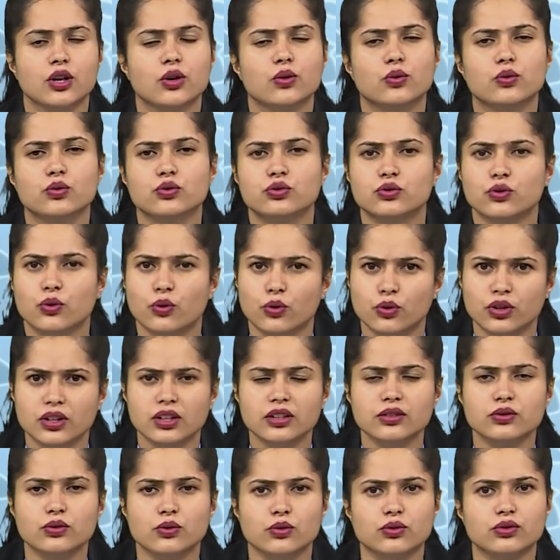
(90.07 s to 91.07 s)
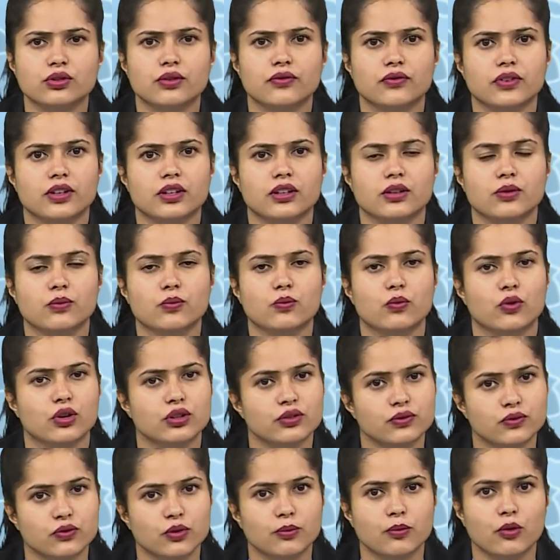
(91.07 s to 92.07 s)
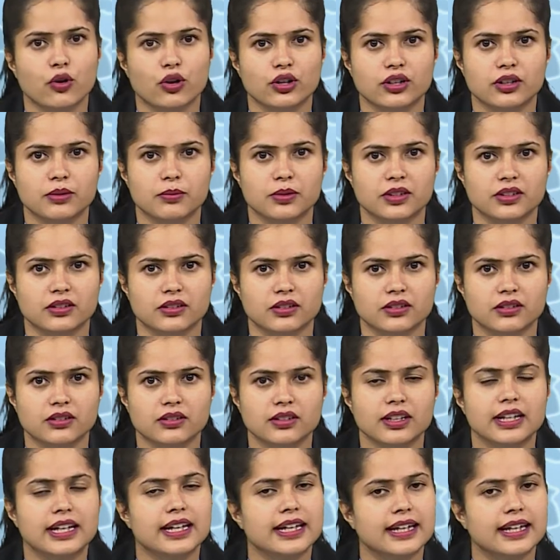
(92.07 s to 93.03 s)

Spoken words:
whose only source of income was from Audi business.